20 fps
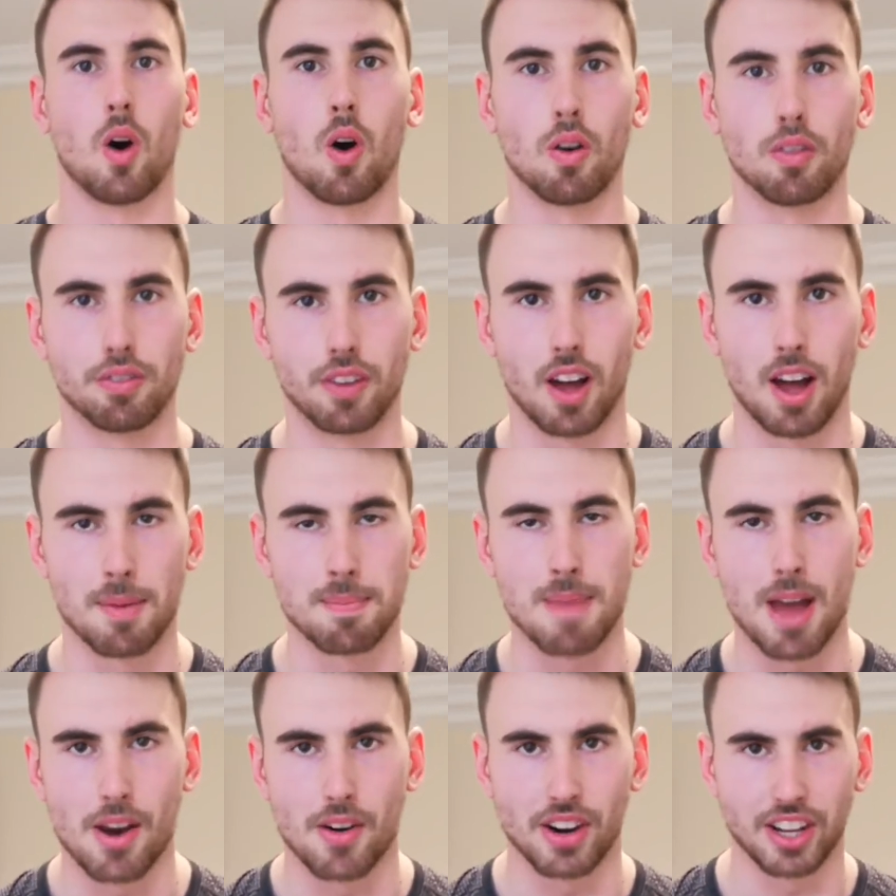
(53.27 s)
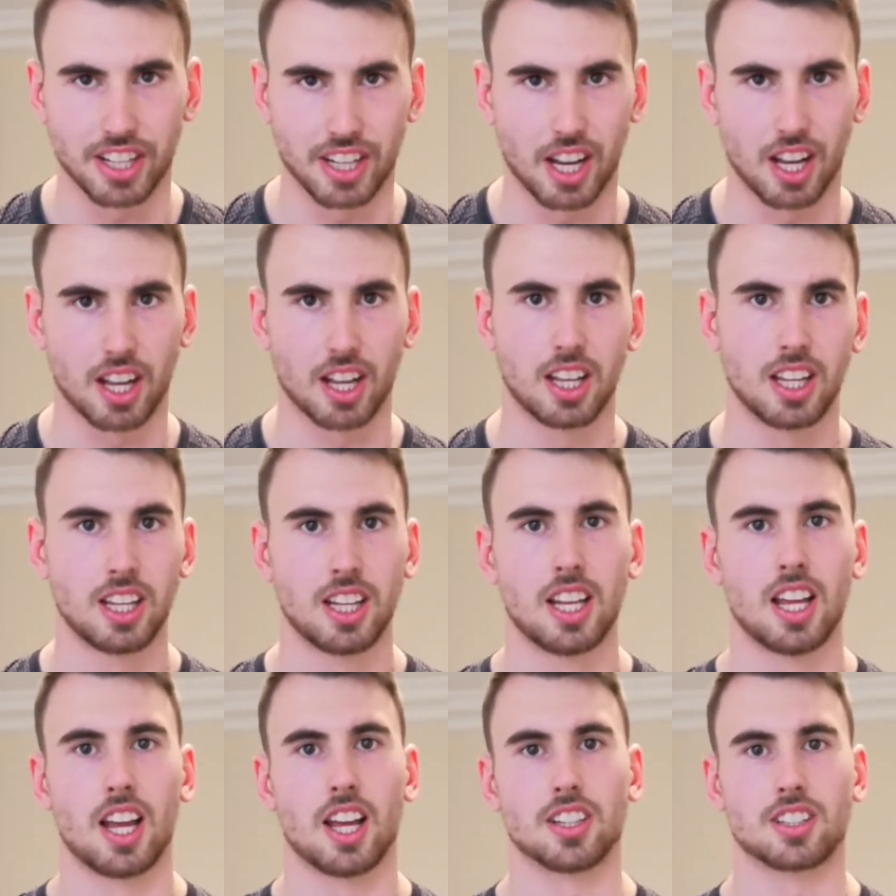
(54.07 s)
of America
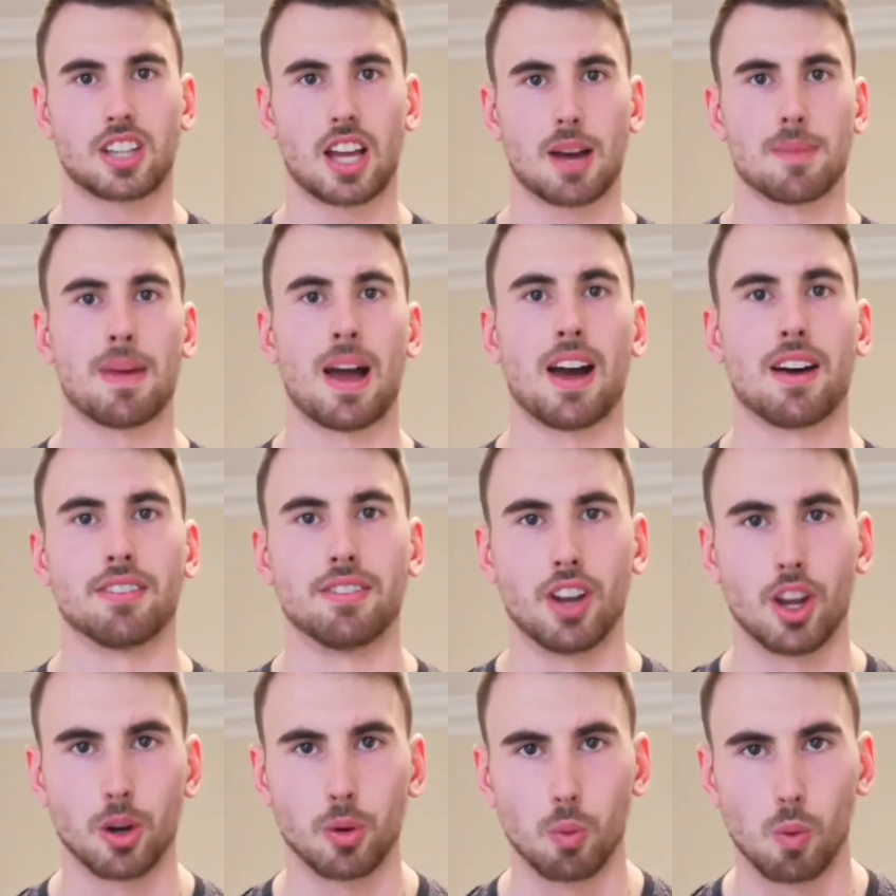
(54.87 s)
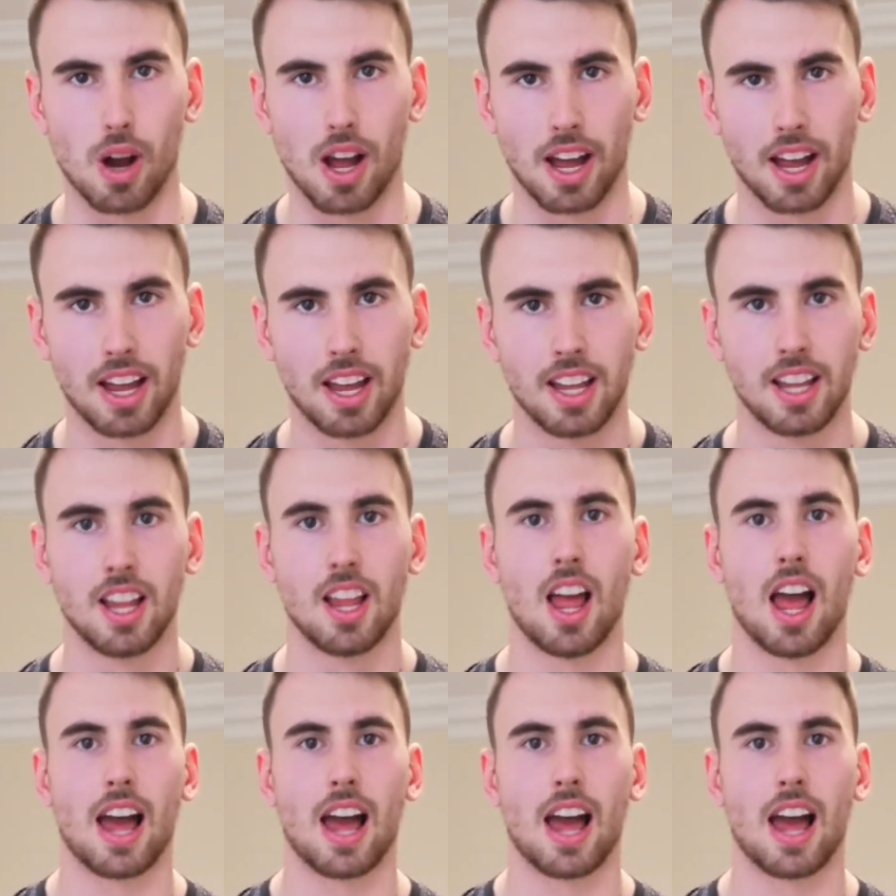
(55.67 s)
has come out of nowhere.